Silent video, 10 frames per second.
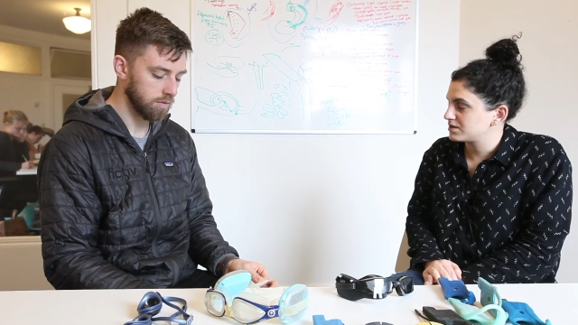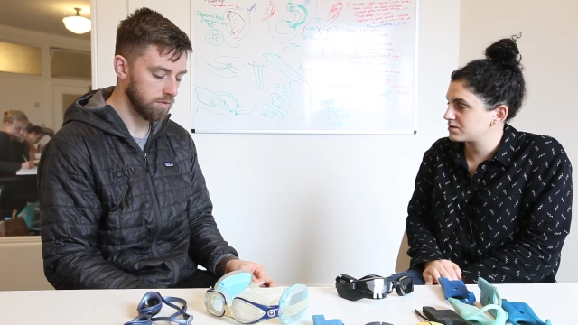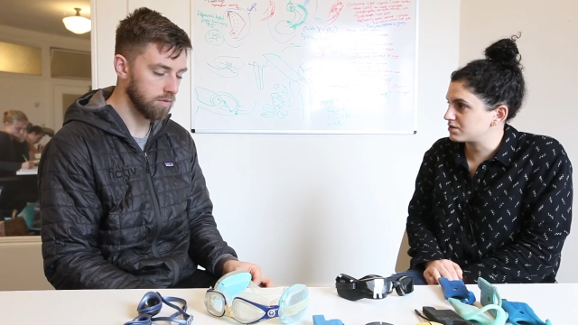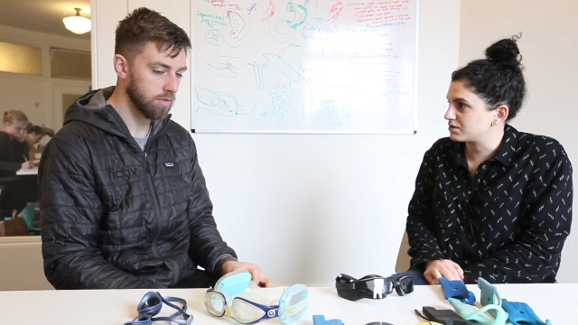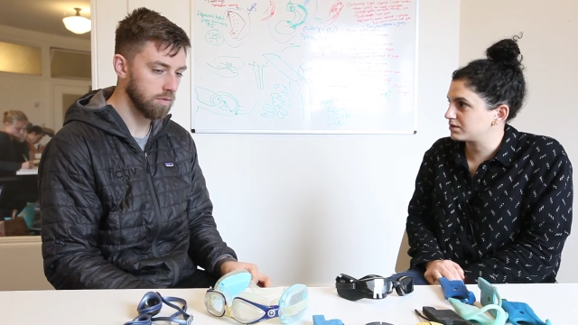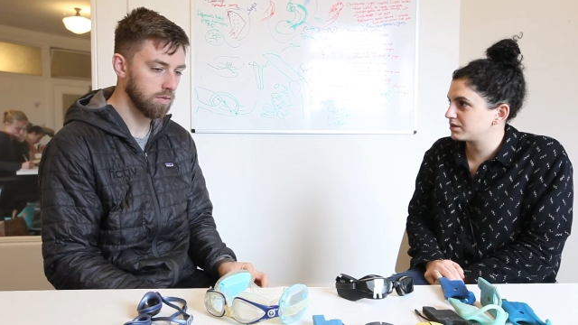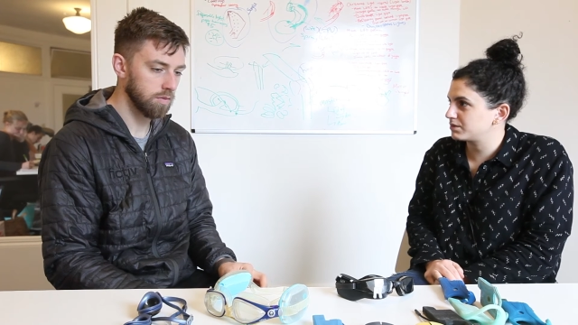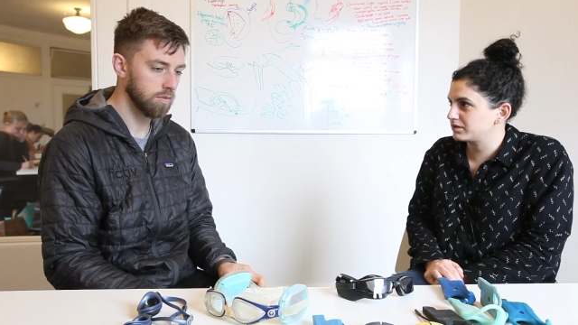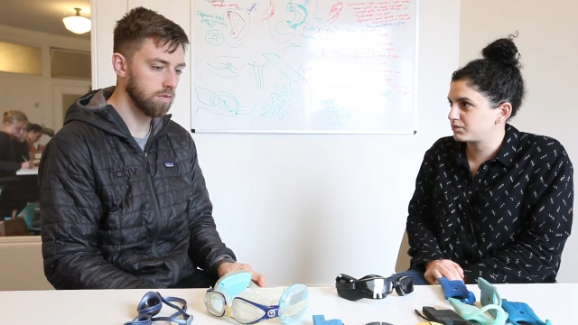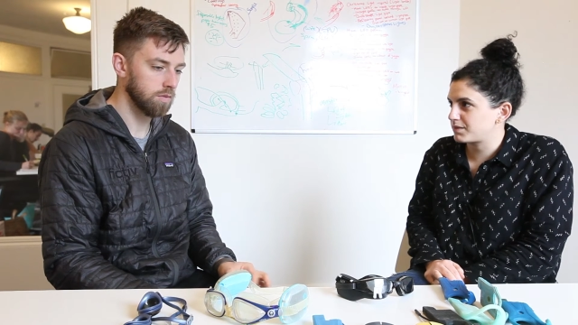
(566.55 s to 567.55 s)
Speaker 1: So mm-hmm. they
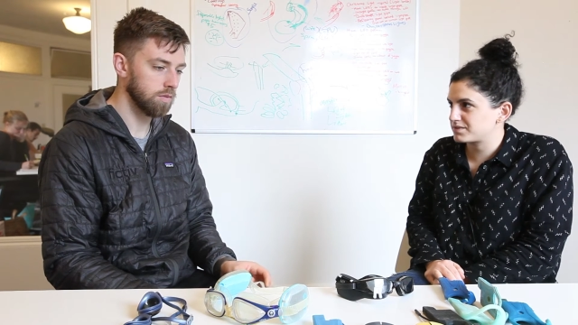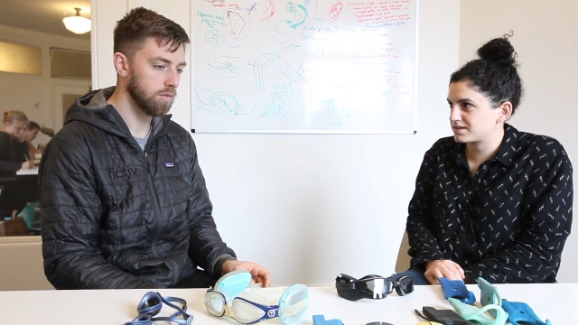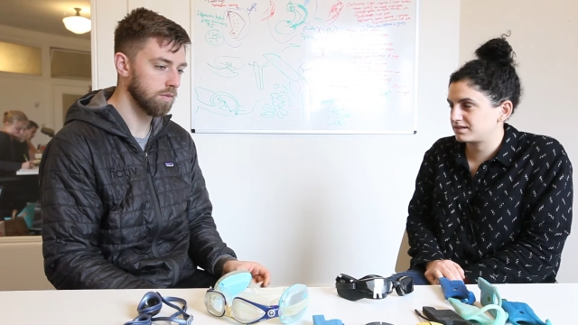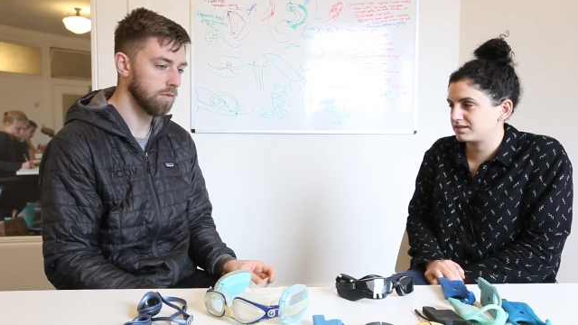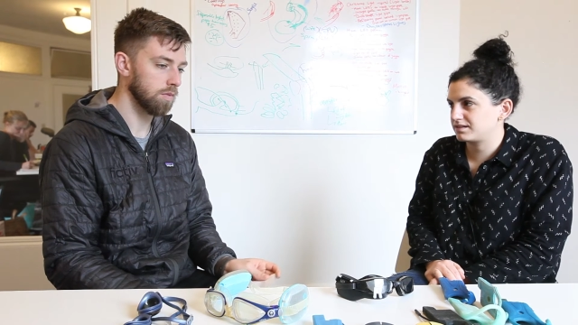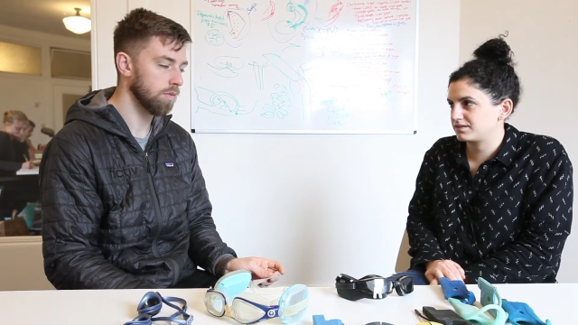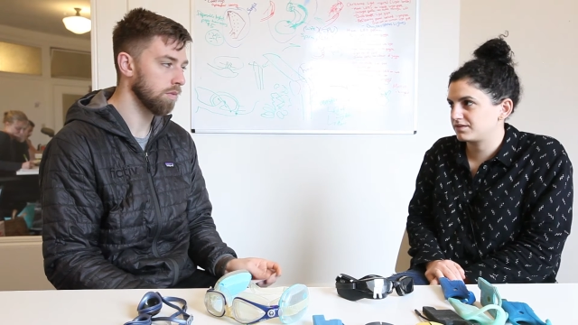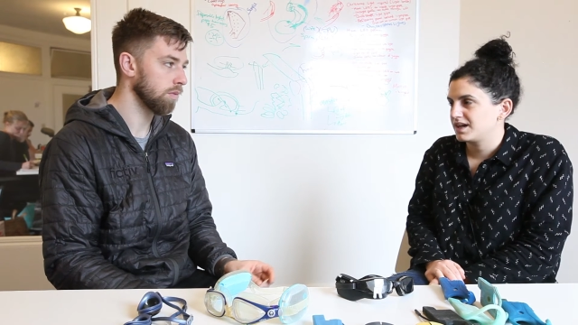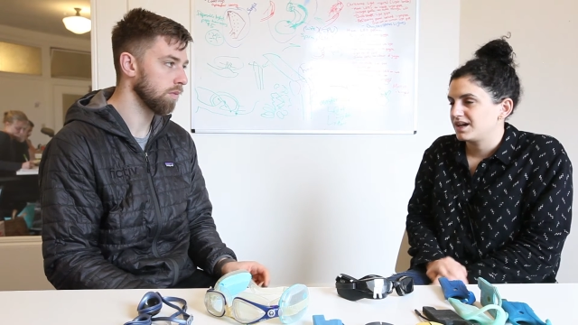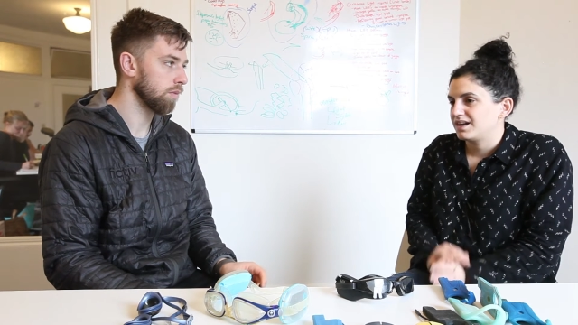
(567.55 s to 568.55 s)
weren't
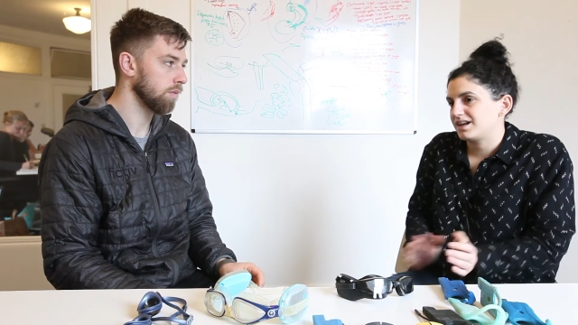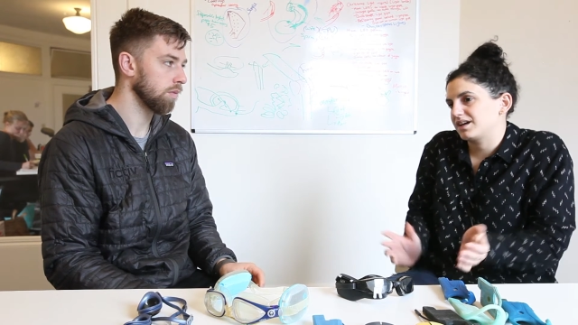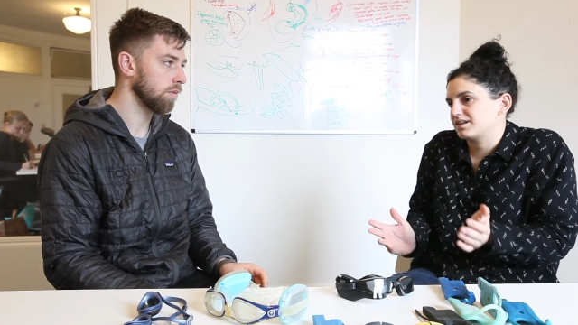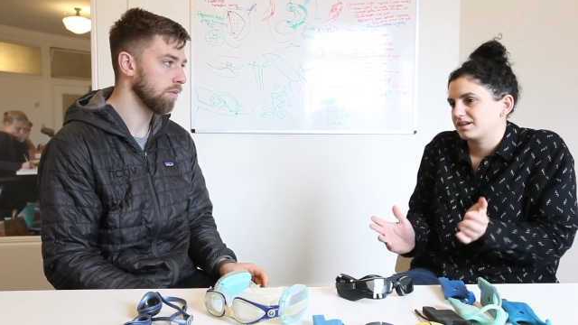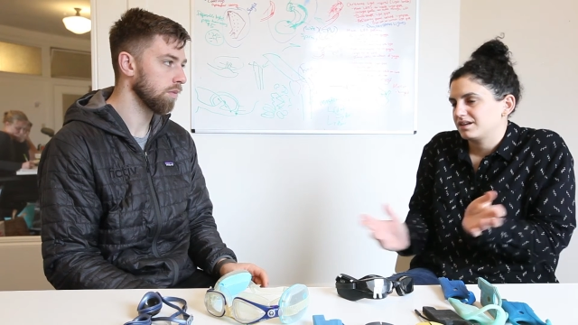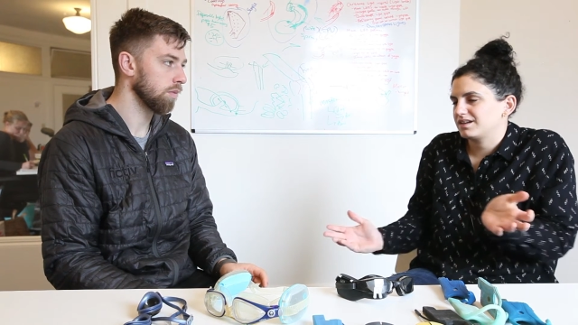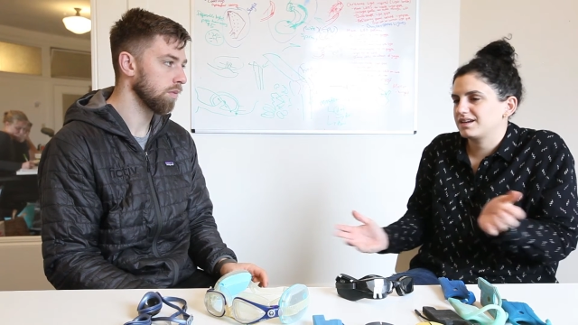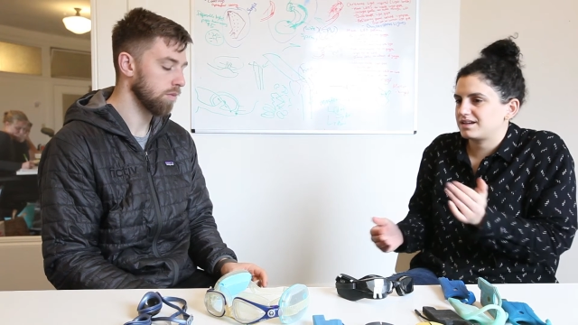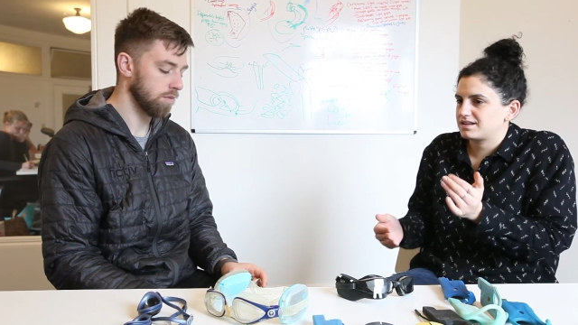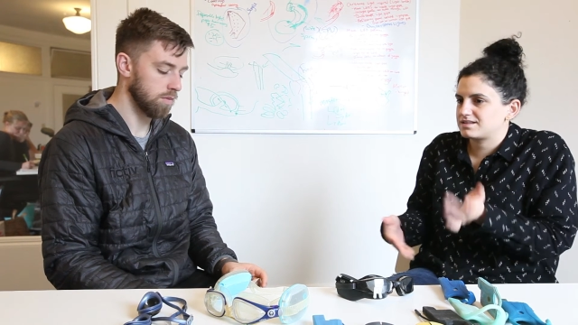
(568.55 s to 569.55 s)
representative. Like,
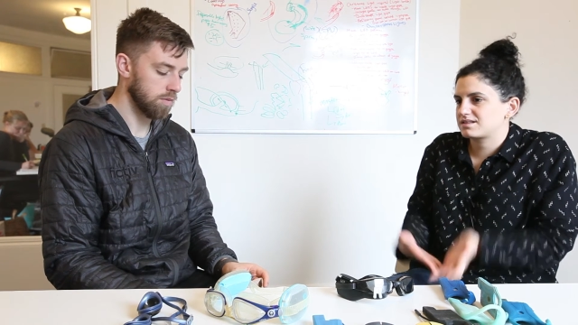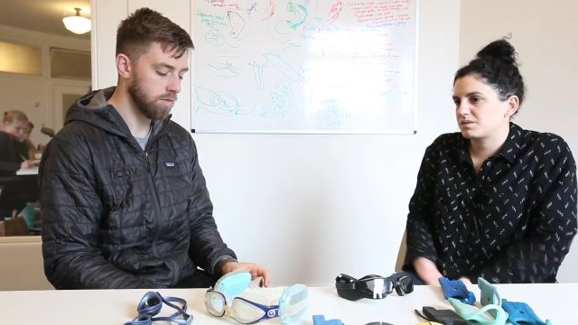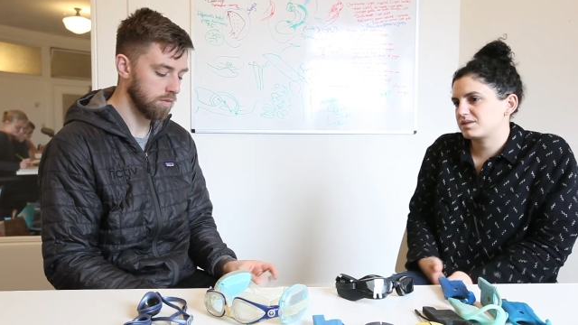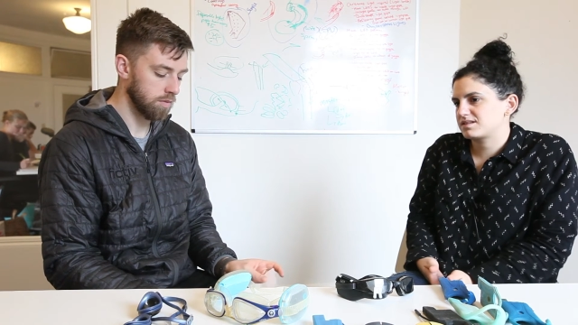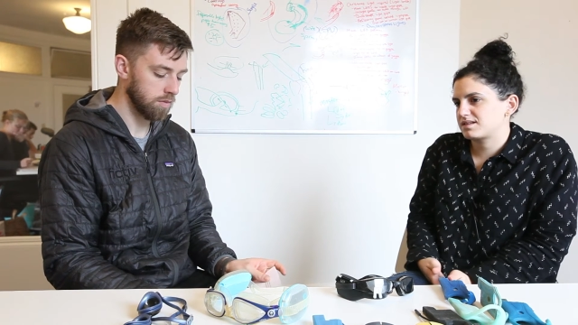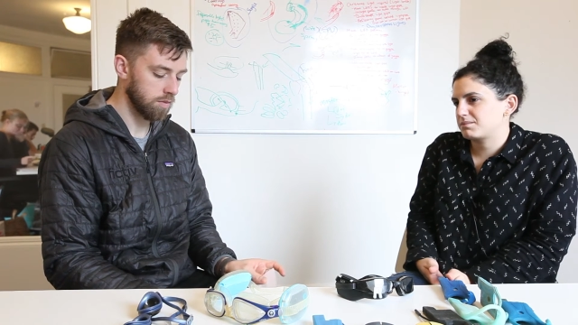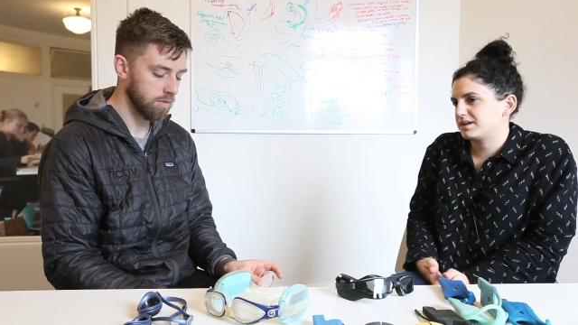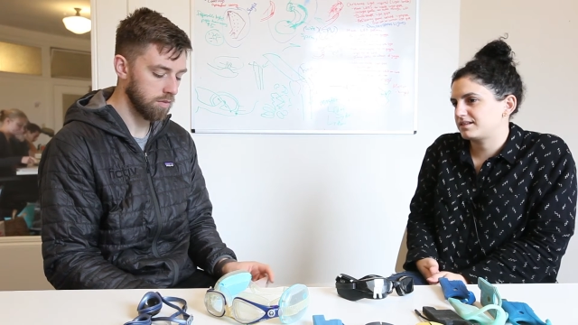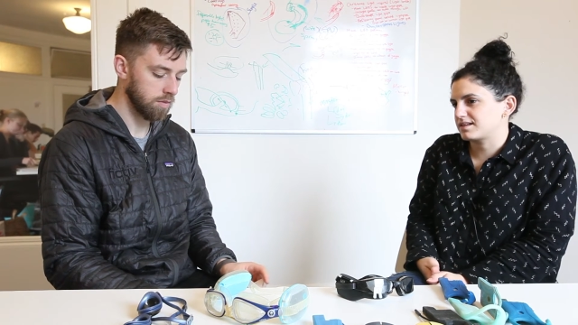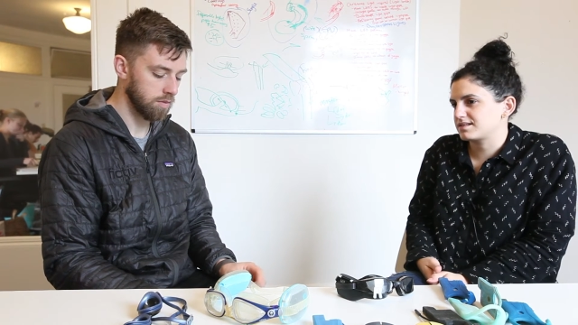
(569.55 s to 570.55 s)
again, it's sub
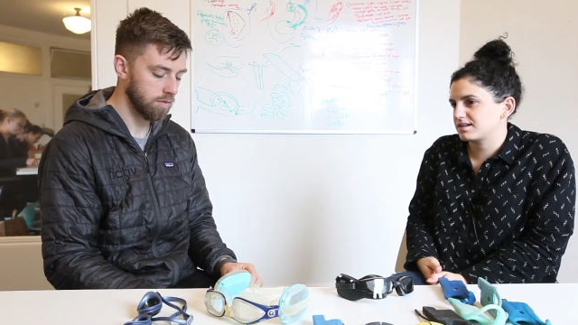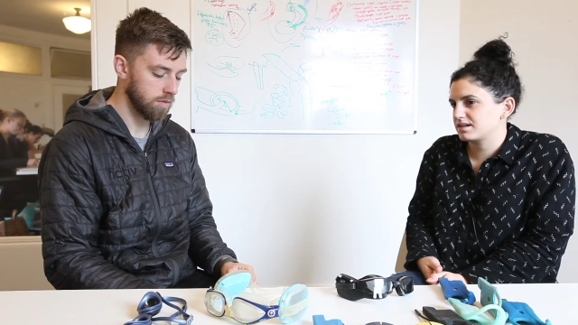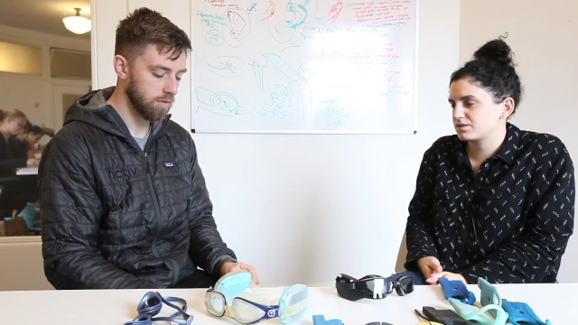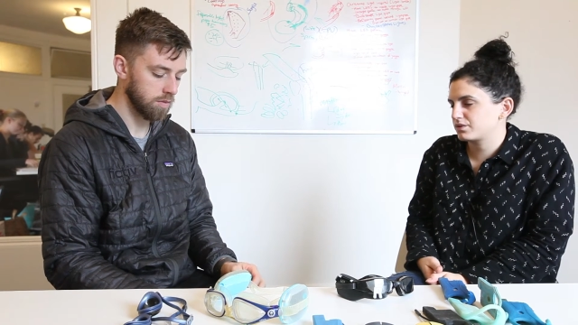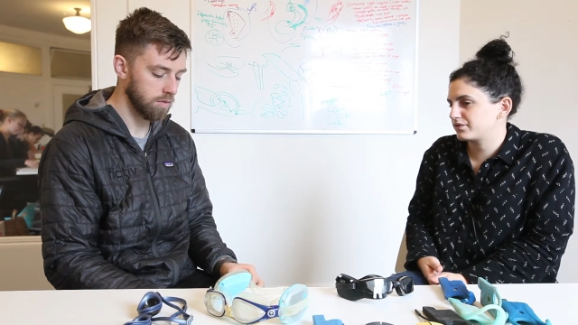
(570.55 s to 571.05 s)
assembly testing. So,